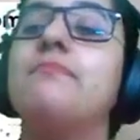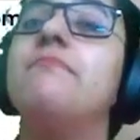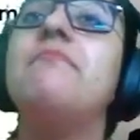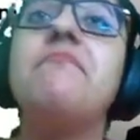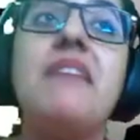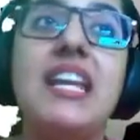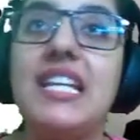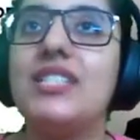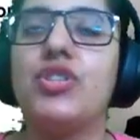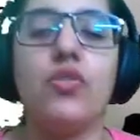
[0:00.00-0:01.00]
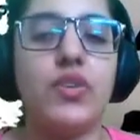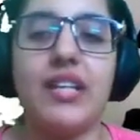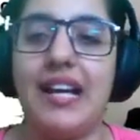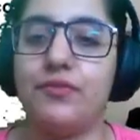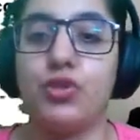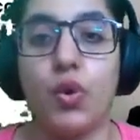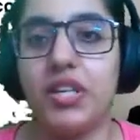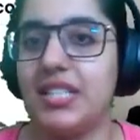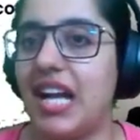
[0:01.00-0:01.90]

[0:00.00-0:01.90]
many children have joined.